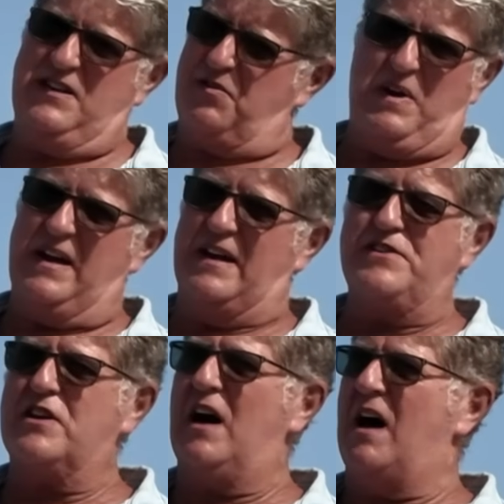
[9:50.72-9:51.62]
is quite a nice
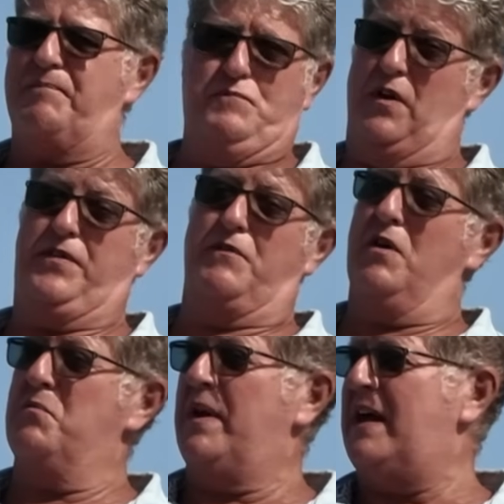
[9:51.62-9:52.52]
car. Nothing
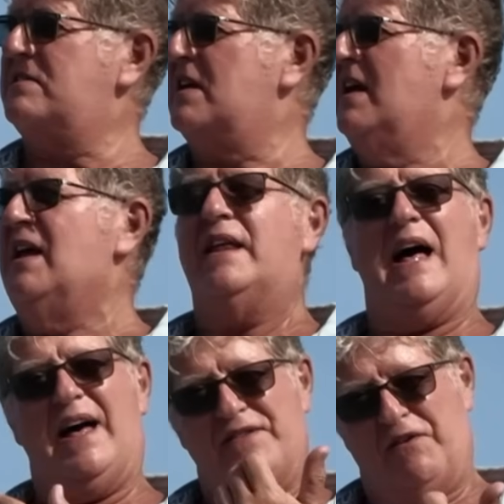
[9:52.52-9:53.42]
wrong with it.
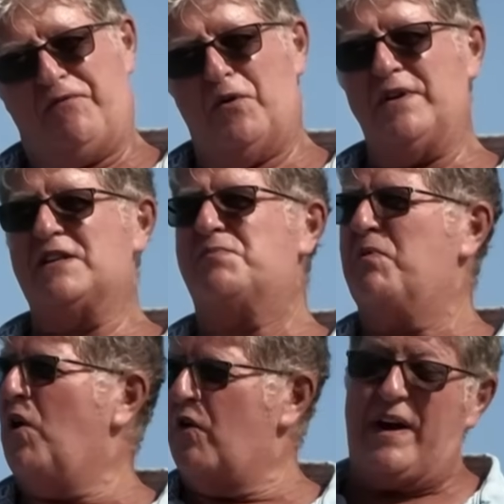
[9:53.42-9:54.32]
New Ford
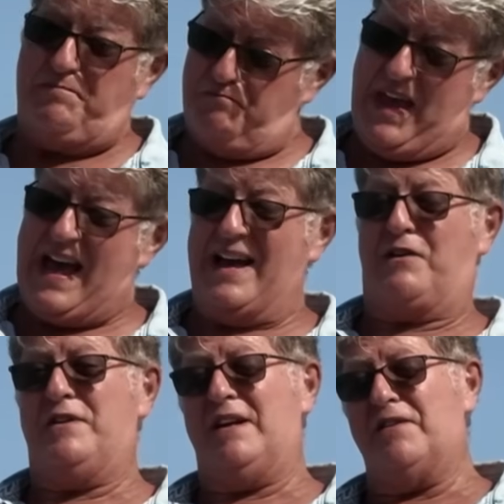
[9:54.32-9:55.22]
Explorer, yeah,
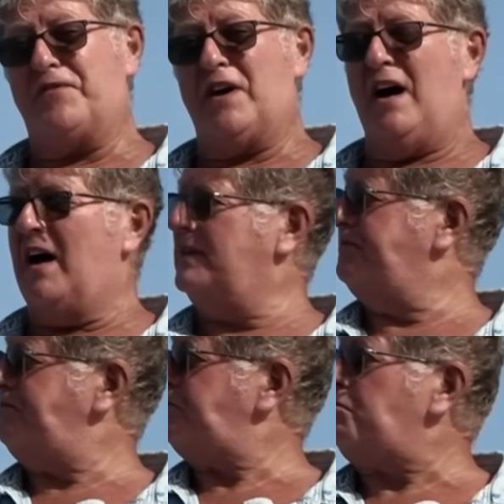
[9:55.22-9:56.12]
good enough car.
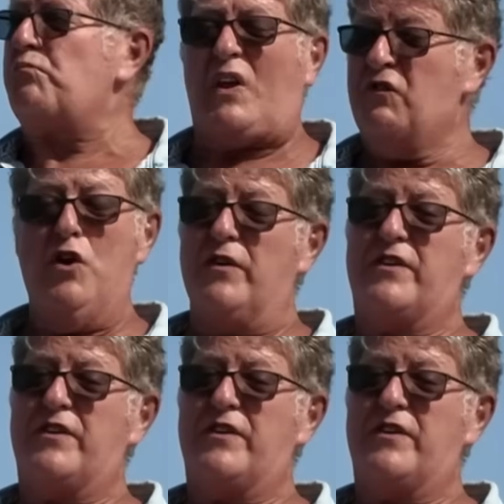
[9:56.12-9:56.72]
It's not